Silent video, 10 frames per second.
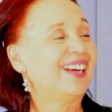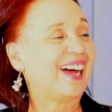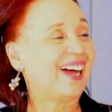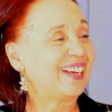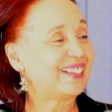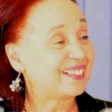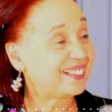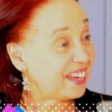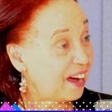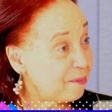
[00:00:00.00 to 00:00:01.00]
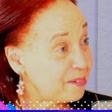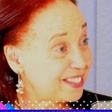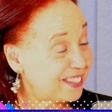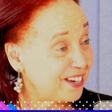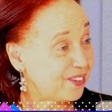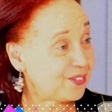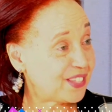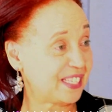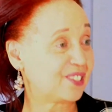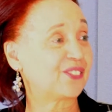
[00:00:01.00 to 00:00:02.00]
and the army, senior
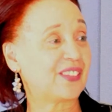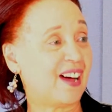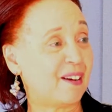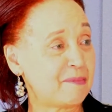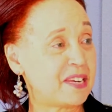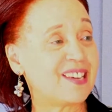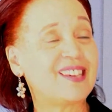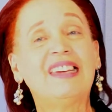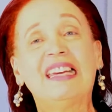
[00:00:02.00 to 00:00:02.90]
officers of the army.